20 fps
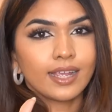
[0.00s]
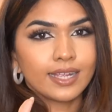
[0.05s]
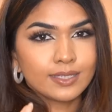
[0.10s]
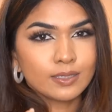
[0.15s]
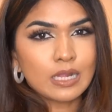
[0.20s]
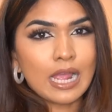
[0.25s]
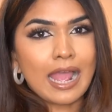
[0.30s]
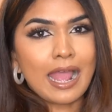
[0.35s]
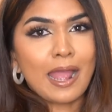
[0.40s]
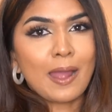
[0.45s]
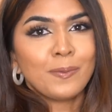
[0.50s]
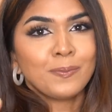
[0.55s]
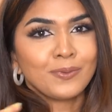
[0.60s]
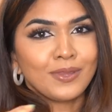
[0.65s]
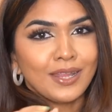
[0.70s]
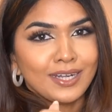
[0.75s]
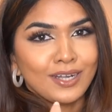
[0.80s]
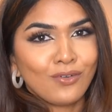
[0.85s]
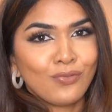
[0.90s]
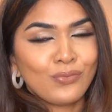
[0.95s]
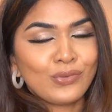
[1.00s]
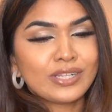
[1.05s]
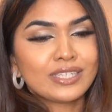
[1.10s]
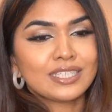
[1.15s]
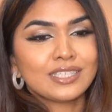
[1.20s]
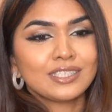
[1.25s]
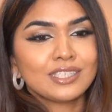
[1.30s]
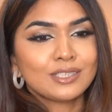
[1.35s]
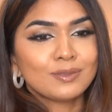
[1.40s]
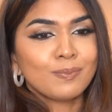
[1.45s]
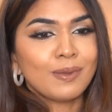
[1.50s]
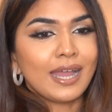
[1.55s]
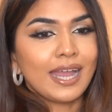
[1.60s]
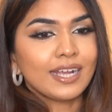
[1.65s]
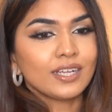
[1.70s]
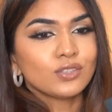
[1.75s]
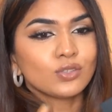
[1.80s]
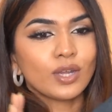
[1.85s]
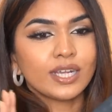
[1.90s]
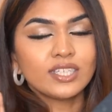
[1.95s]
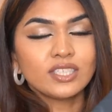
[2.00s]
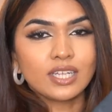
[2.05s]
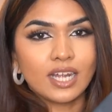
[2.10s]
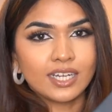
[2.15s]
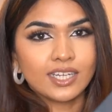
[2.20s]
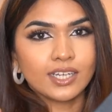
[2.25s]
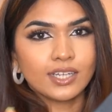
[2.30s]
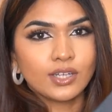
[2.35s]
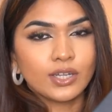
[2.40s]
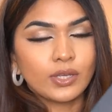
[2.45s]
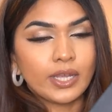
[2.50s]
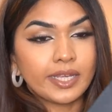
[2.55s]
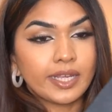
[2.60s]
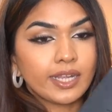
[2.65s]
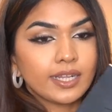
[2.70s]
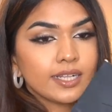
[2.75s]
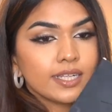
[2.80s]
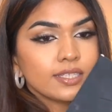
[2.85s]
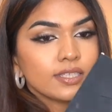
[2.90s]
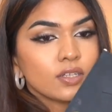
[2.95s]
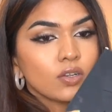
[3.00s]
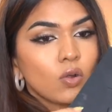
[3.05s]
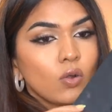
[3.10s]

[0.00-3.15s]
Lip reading: is apt that it fits in this bag. So I started baking this, and